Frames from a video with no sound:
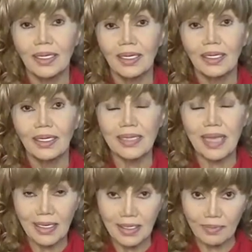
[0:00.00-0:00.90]
is
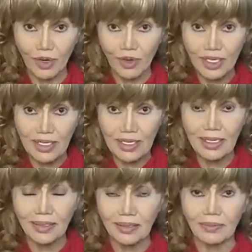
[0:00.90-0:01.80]
as the most
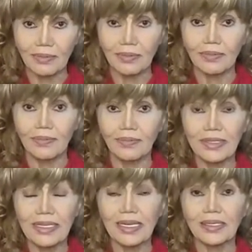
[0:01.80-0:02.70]
senior
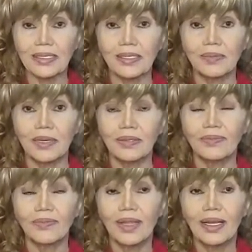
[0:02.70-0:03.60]
tech terminal.
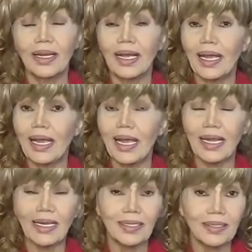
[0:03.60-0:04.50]

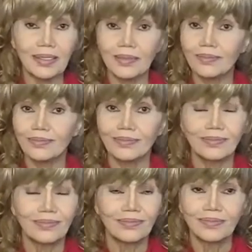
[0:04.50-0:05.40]
And
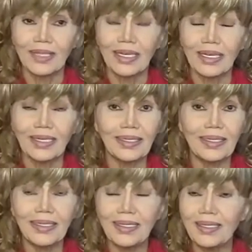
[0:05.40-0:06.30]

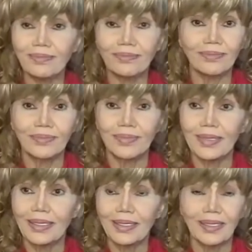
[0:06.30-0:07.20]
he
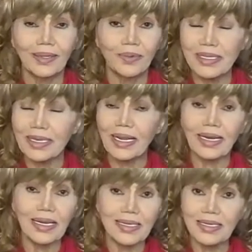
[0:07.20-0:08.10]
was an
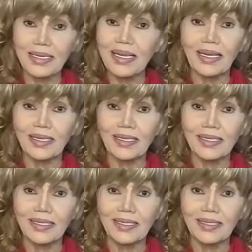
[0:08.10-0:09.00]
LSD
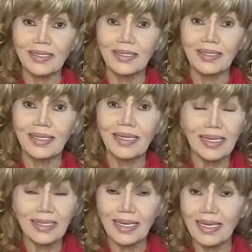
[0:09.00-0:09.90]
case. He
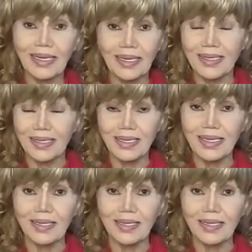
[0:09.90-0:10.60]
had taken LSD.